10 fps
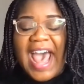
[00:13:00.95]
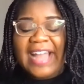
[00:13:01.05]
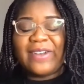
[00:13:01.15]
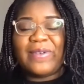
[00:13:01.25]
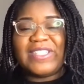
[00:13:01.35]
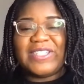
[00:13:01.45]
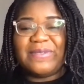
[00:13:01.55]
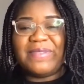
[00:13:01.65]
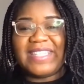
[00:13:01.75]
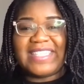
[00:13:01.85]
I don't want you
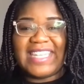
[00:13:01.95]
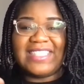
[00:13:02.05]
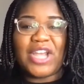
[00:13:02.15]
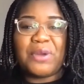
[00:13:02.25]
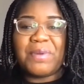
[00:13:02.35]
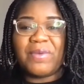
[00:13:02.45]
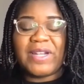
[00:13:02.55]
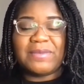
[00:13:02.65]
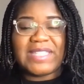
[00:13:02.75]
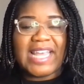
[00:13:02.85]
to misinterpret what
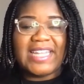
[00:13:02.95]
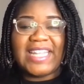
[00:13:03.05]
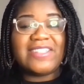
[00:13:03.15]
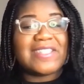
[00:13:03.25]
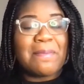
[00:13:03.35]
I'm saying. There's a